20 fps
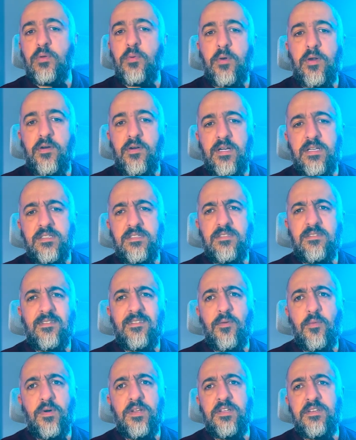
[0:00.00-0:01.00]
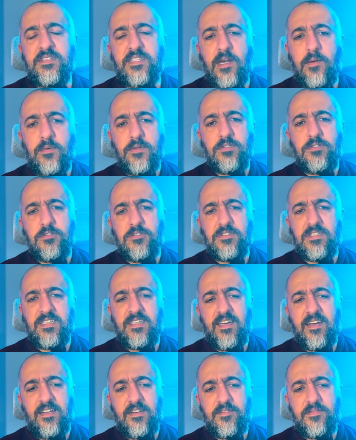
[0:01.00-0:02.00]
whereas the one in Towers used to
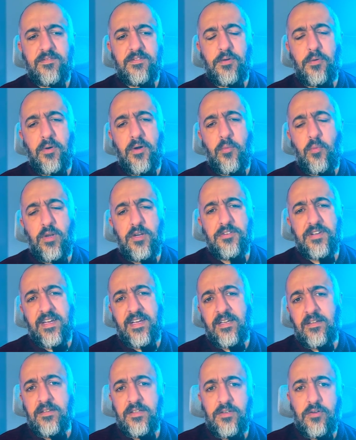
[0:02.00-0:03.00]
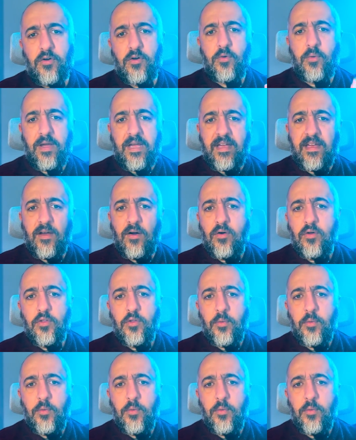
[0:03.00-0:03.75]
kind of go at a weird angle and not quite get all the